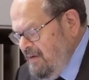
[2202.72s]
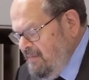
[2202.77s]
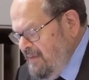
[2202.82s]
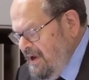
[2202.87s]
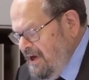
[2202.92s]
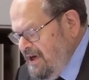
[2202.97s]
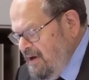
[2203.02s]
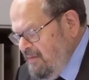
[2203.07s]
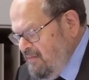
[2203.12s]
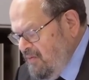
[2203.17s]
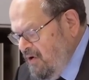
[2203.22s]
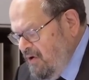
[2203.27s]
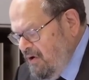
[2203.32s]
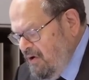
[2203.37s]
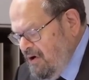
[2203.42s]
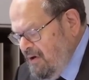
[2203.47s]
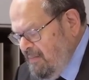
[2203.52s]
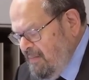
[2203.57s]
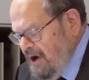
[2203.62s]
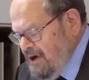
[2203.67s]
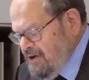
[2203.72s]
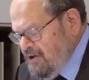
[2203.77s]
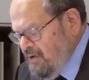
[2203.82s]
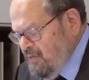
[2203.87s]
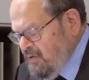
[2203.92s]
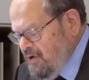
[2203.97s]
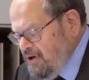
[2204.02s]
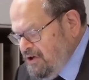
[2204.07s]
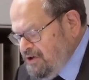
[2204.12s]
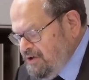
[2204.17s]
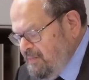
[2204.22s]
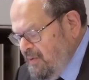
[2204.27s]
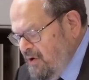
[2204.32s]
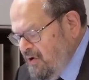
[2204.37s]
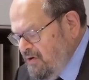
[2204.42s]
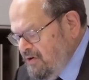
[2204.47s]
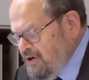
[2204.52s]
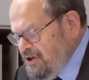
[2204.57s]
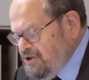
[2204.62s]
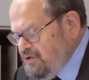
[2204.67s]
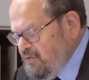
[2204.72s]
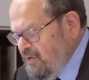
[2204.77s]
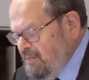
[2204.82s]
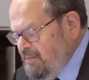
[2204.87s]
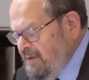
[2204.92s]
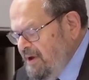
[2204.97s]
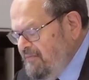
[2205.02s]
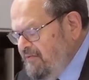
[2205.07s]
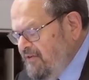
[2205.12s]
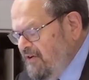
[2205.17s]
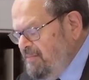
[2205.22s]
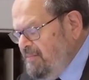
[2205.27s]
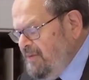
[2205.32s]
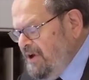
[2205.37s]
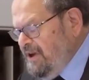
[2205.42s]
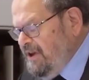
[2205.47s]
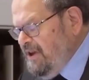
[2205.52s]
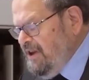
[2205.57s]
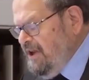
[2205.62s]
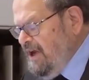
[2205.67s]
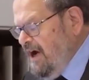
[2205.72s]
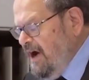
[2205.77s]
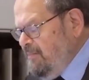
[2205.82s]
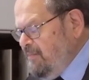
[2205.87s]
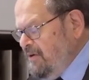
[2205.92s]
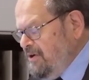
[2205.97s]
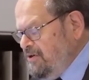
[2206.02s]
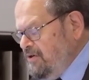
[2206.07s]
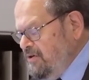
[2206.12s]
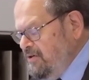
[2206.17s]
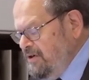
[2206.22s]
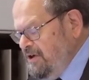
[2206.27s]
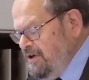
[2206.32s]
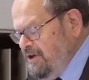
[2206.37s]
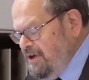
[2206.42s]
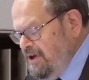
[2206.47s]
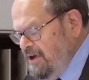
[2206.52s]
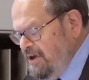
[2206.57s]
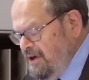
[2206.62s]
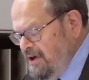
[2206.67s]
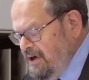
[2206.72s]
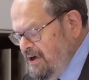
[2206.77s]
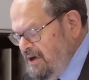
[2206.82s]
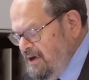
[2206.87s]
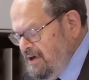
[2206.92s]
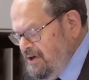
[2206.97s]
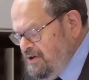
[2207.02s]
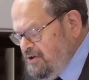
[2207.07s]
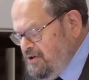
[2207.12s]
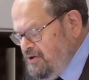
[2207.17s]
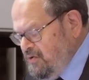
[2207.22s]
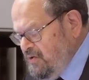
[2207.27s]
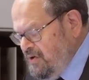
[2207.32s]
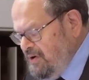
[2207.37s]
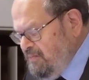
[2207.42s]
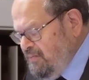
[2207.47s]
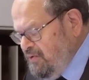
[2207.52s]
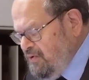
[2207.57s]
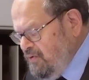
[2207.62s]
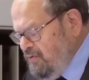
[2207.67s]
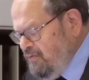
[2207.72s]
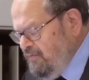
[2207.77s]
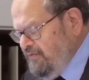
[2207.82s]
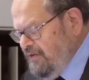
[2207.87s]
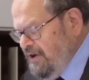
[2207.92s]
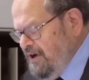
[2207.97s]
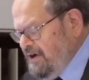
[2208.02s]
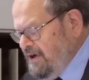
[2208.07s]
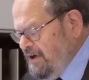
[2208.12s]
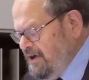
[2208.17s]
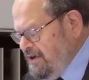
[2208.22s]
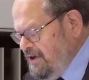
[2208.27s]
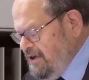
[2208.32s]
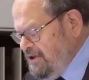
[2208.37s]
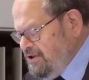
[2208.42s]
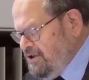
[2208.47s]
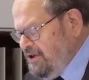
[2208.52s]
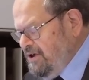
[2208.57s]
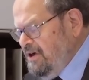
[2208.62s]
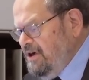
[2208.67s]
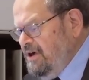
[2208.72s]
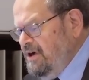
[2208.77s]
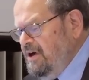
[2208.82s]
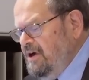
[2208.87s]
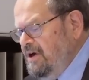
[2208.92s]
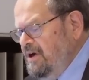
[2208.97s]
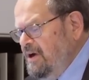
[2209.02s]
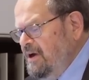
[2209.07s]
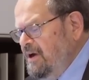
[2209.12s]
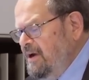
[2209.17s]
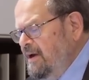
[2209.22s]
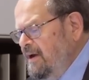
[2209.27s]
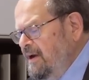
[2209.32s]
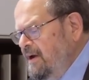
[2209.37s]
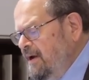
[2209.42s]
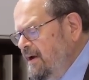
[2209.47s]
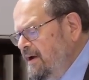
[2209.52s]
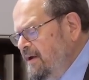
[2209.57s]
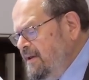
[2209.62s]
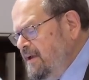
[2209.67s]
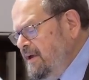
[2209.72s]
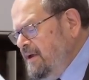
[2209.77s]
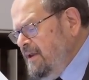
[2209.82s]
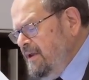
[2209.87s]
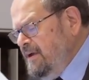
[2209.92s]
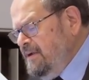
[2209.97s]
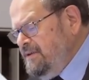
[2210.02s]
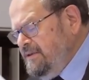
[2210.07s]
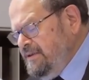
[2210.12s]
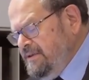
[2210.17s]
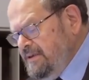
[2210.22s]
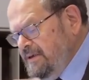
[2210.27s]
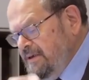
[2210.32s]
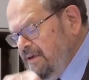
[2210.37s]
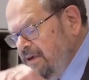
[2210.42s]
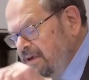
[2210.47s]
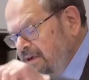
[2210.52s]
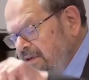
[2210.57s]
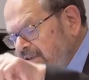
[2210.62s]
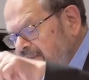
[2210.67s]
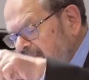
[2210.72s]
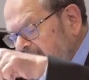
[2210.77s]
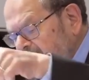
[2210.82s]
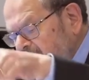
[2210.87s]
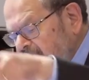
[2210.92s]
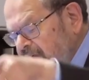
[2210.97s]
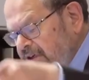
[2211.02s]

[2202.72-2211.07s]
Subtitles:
Many more among the world's poorest will be forbidden the opportunity to improve their condition. And I think that's a